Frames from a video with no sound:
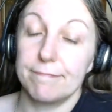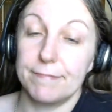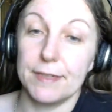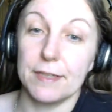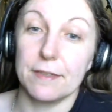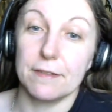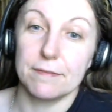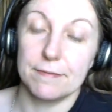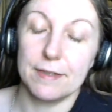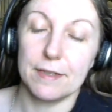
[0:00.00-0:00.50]

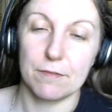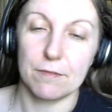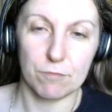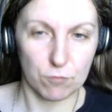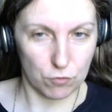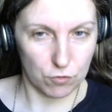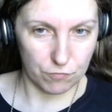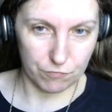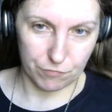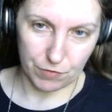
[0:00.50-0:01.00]
But it
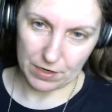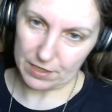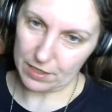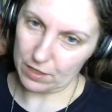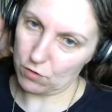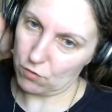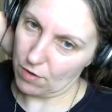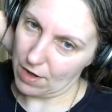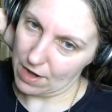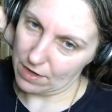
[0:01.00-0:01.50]

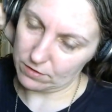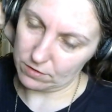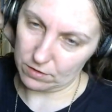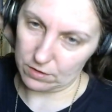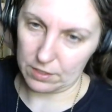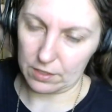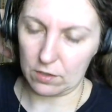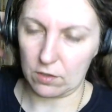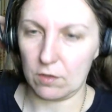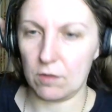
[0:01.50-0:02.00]
finally cracked a
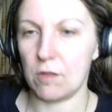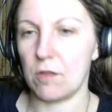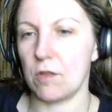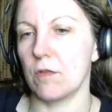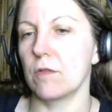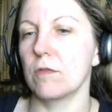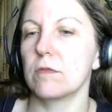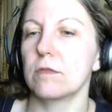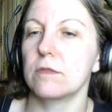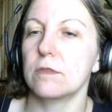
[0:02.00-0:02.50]
little,
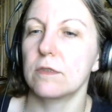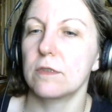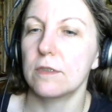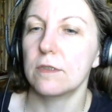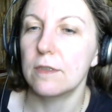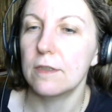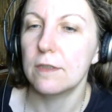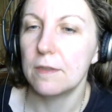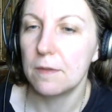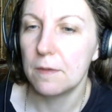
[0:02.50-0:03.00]
so
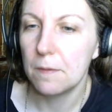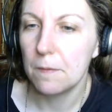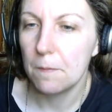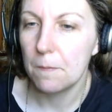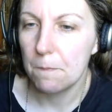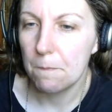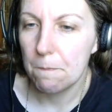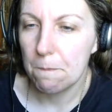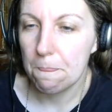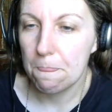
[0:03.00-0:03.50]

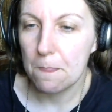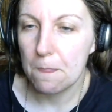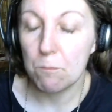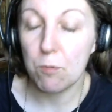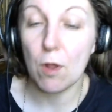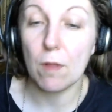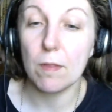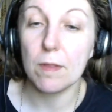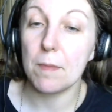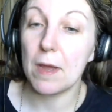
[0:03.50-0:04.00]

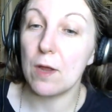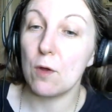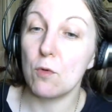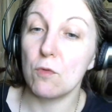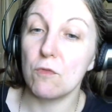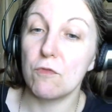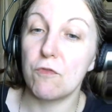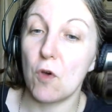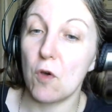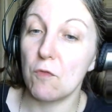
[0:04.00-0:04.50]
probably my
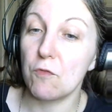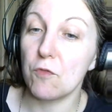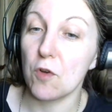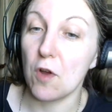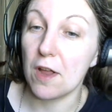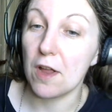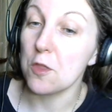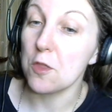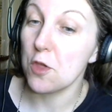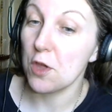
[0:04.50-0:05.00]
own fault for
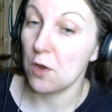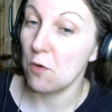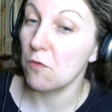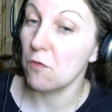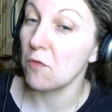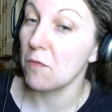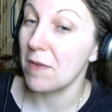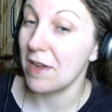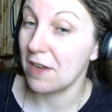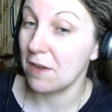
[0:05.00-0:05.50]
hunching
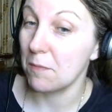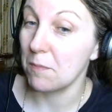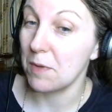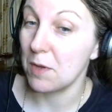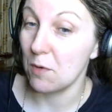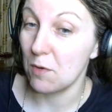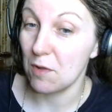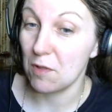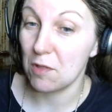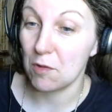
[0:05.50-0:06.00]
over my
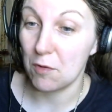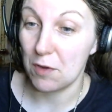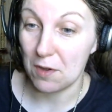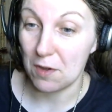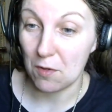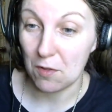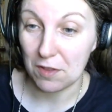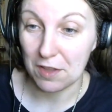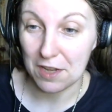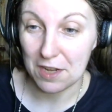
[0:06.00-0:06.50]
computer
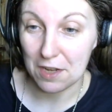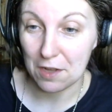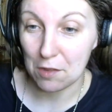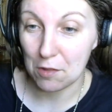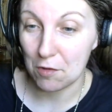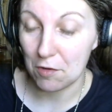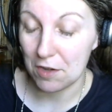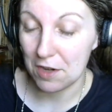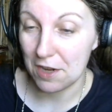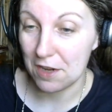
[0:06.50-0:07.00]
screen all day
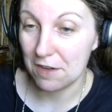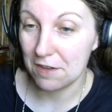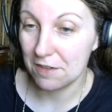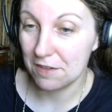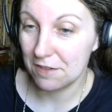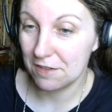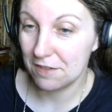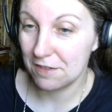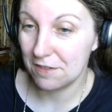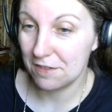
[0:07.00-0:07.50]
yesterday.
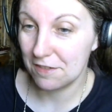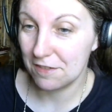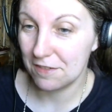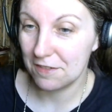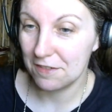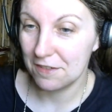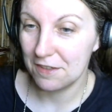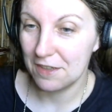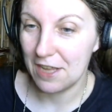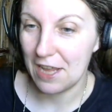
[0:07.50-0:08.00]

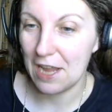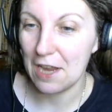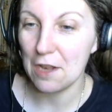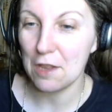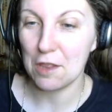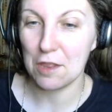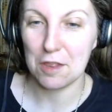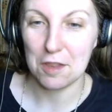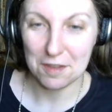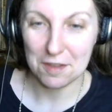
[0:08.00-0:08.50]

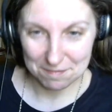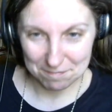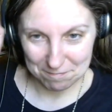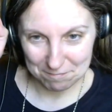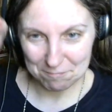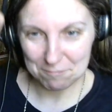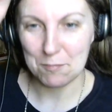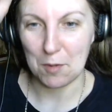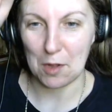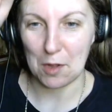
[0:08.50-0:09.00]
Hence,
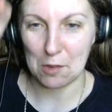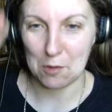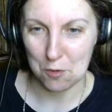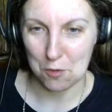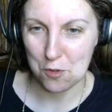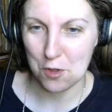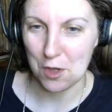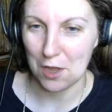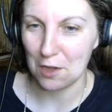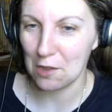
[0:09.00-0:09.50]

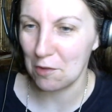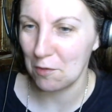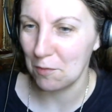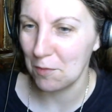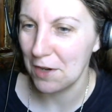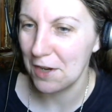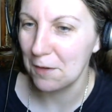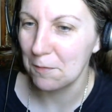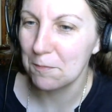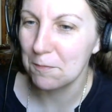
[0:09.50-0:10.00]
posture checks,
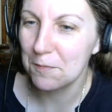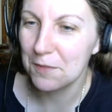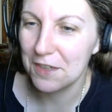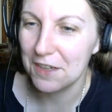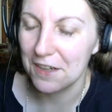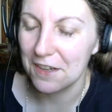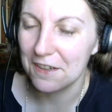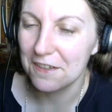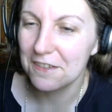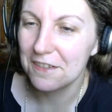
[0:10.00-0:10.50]
right?
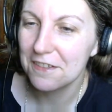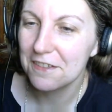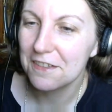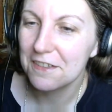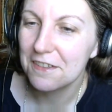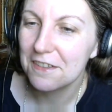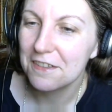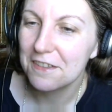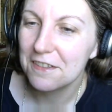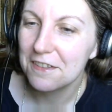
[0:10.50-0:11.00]
Okay.
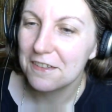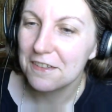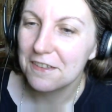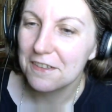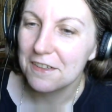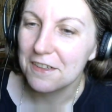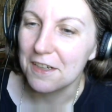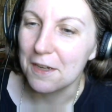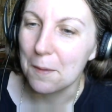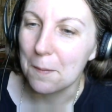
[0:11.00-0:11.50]

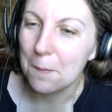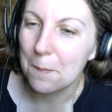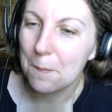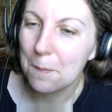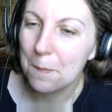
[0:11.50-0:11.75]
Yeah.